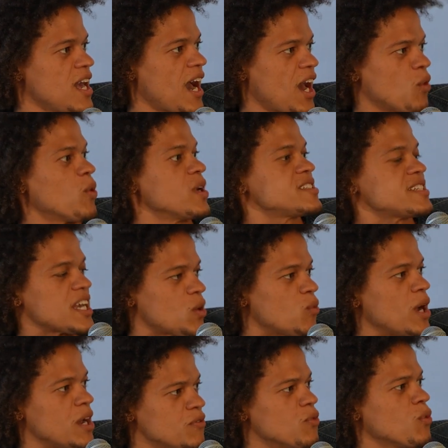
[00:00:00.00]
I don't want to take
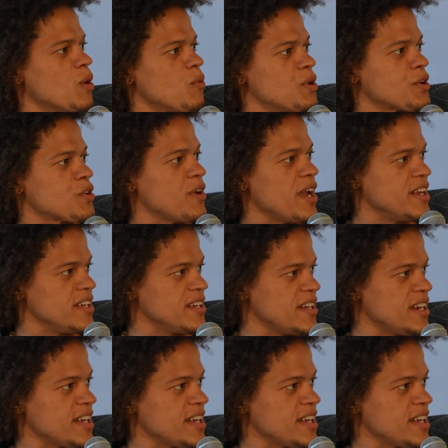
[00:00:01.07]
away from what we're creating.